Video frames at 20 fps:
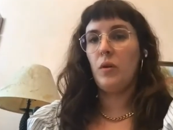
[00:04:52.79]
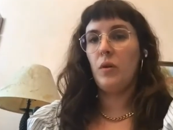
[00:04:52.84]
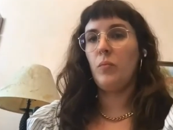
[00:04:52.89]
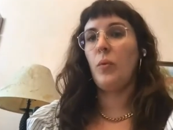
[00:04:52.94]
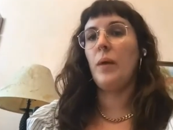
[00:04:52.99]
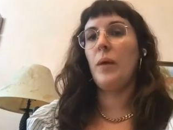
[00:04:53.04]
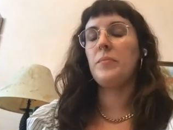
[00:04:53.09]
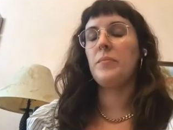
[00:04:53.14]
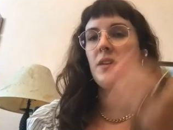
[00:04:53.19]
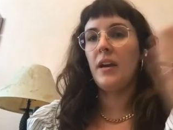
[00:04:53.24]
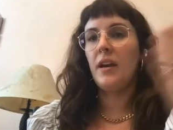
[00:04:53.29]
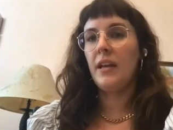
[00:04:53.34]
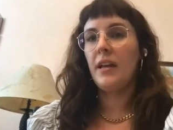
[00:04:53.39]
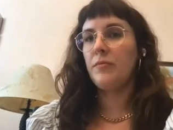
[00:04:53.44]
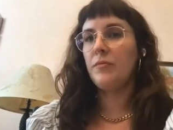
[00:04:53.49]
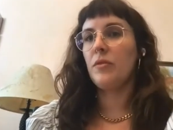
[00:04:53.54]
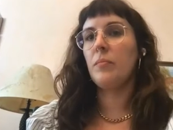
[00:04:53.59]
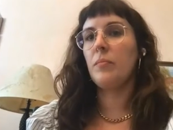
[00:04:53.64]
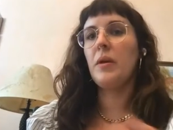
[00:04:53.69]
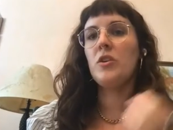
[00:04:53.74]
website
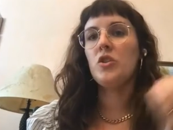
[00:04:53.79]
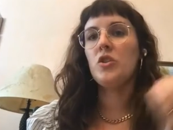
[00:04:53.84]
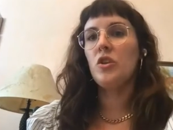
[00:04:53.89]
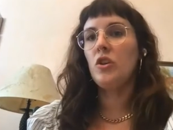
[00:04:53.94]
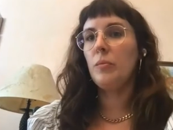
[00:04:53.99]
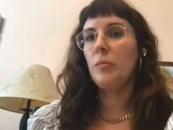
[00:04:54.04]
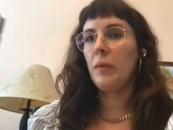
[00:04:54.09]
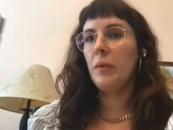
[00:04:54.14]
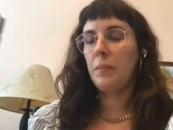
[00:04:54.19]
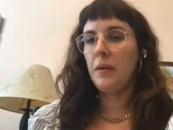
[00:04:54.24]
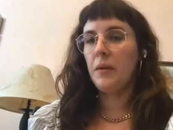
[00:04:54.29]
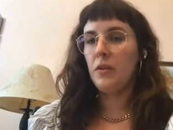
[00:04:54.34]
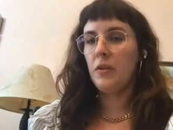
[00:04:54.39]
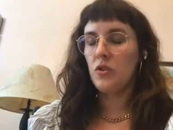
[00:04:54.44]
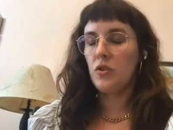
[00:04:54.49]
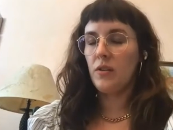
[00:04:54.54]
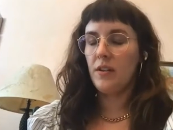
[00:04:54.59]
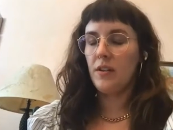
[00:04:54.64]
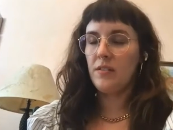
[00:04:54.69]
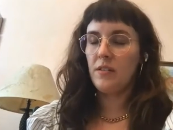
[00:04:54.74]
information. You might be
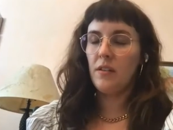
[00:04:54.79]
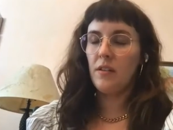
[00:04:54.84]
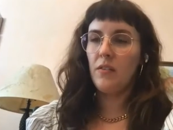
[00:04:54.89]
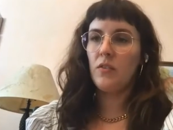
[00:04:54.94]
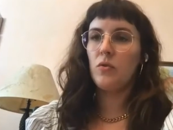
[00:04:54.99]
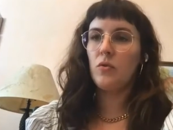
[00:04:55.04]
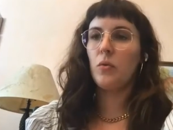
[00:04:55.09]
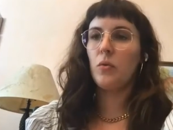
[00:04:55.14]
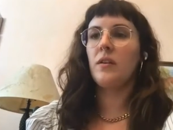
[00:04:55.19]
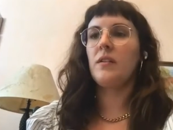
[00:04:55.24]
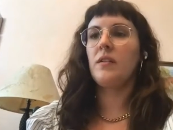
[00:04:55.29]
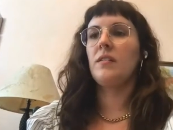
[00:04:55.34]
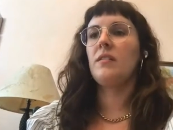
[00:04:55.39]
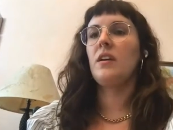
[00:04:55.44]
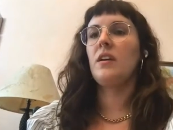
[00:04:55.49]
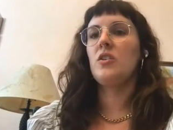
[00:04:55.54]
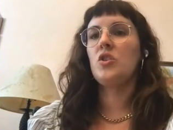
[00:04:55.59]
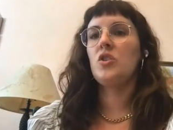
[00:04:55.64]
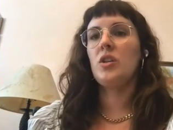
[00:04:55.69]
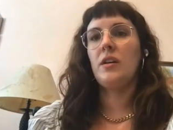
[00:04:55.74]
interested in this
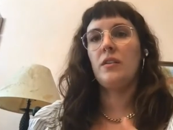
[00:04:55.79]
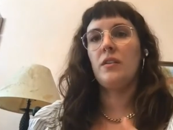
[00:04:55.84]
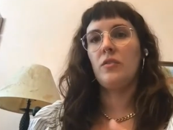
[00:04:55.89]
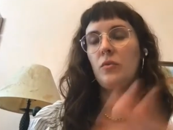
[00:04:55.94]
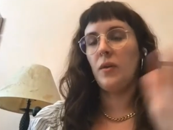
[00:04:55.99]
organization.